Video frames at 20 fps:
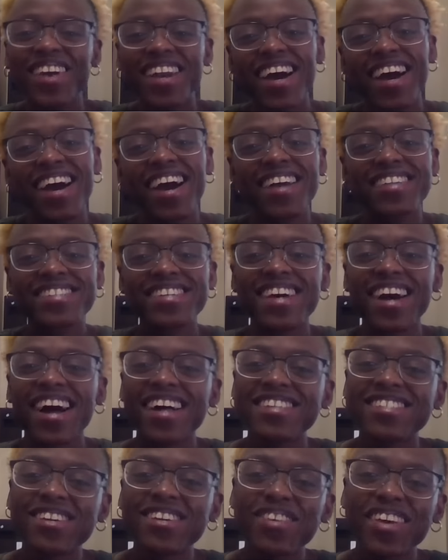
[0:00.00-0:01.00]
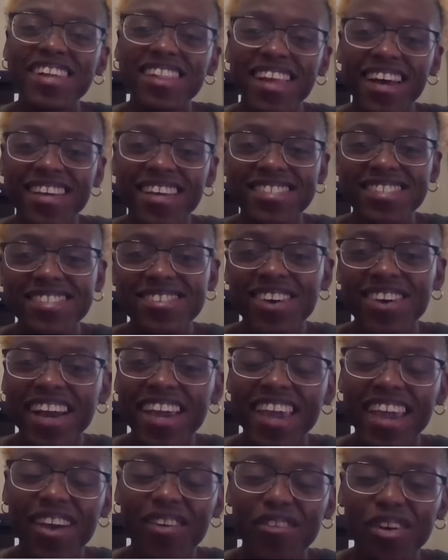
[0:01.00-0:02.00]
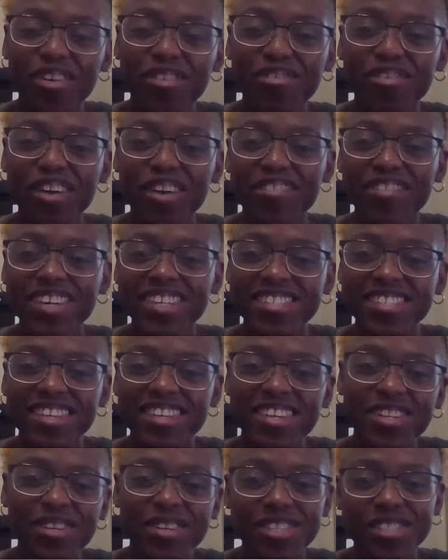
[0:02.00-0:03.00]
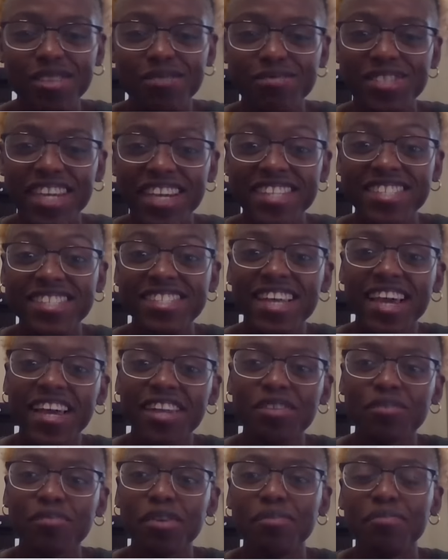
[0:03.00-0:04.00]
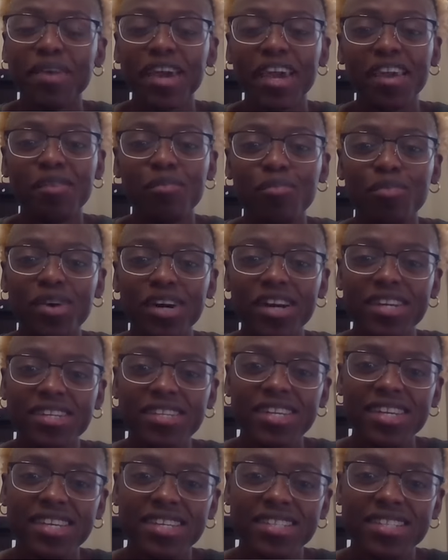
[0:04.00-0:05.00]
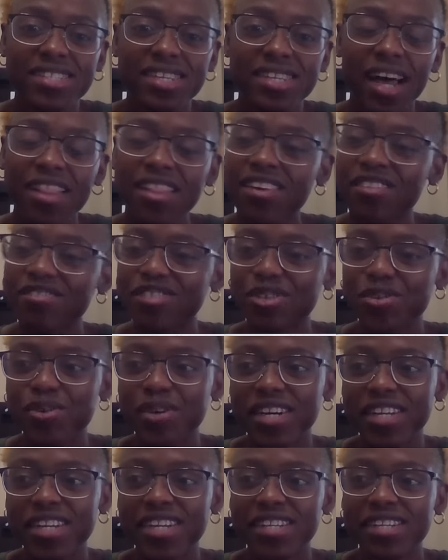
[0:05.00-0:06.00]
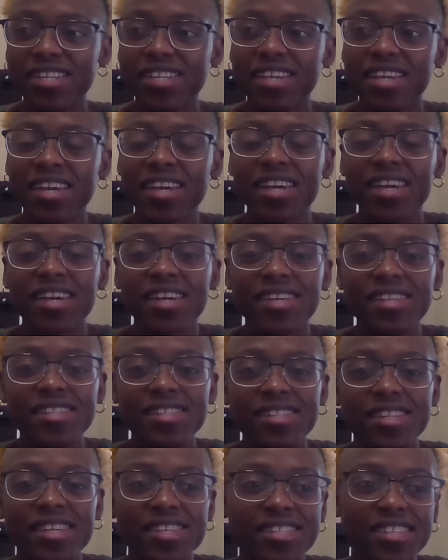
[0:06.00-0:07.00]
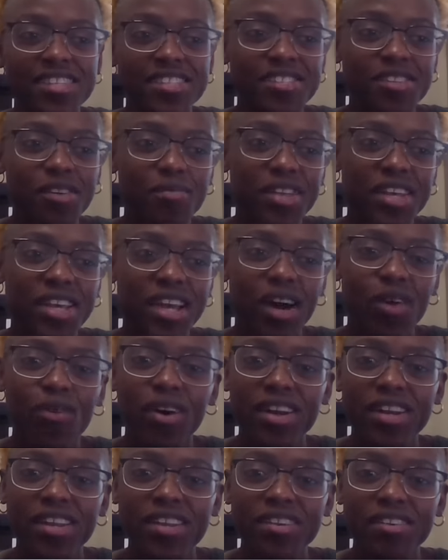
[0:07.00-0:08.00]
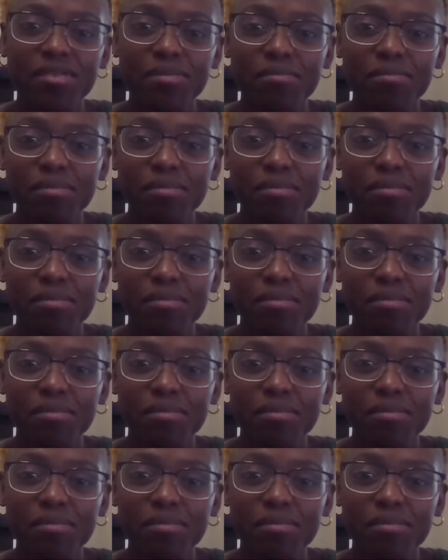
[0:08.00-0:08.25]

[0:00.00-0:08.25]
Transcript: when I got to college, I realized, you know, I can't run forever. So, you know, some changes had to be made. But this, I love to run. And this is something I wanted to